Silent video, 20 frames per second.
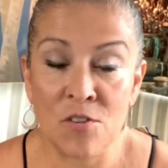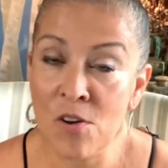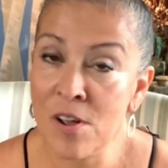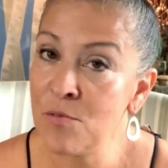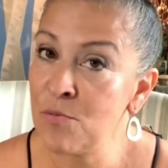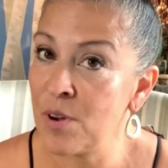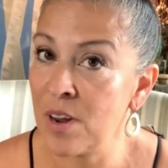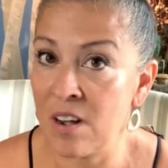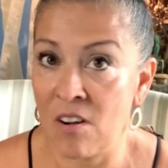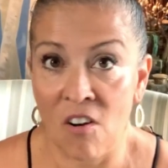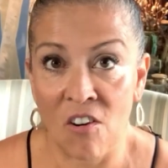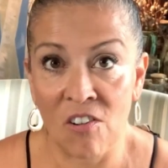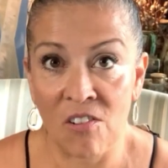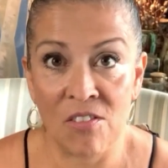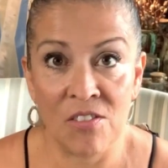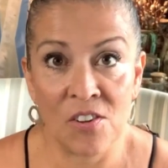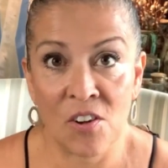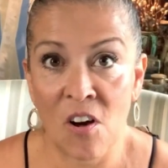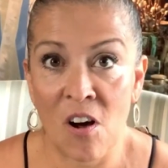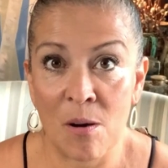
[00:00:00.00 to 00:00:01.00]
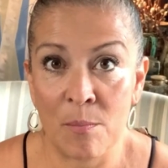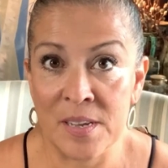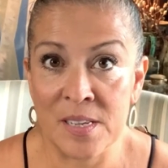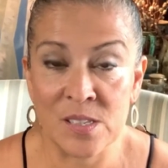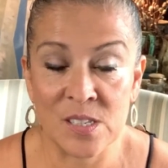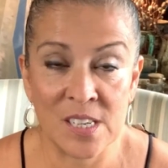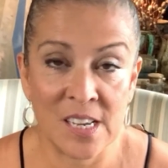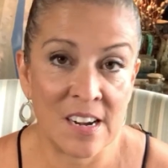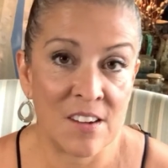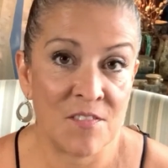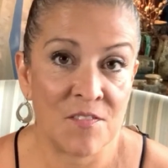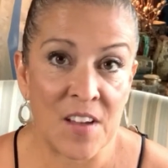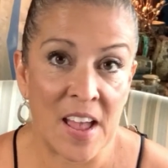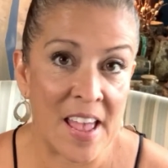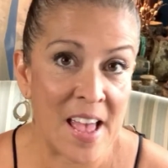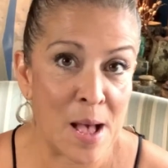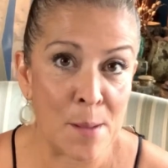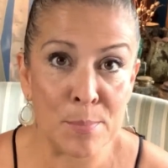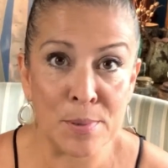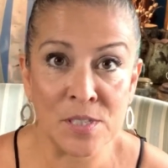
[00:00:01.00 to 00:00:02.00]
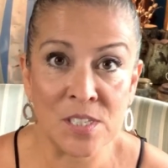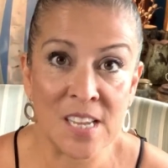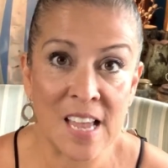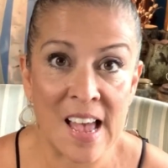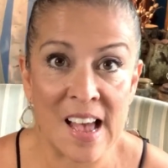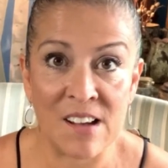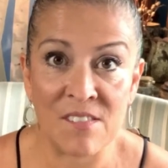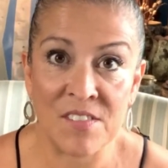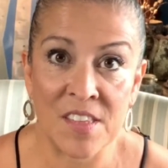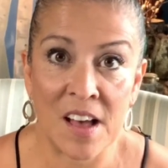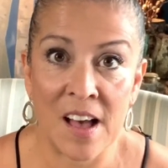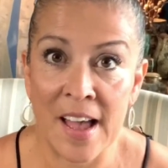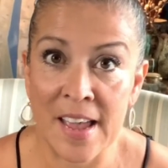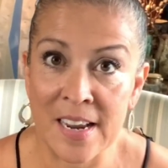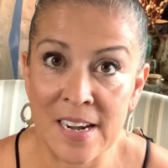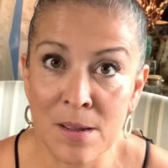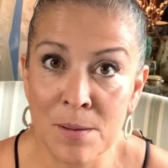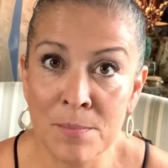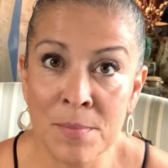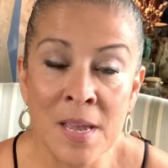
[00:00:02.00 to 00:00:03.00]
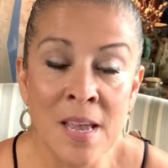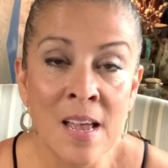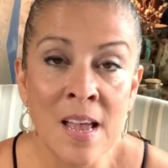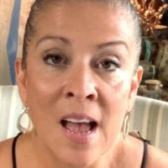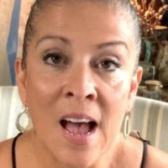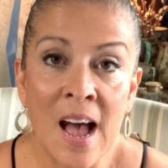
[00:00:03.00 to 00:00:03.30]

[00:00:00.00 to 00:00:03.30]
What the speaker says: I read all the comments, and if I happen to have the item,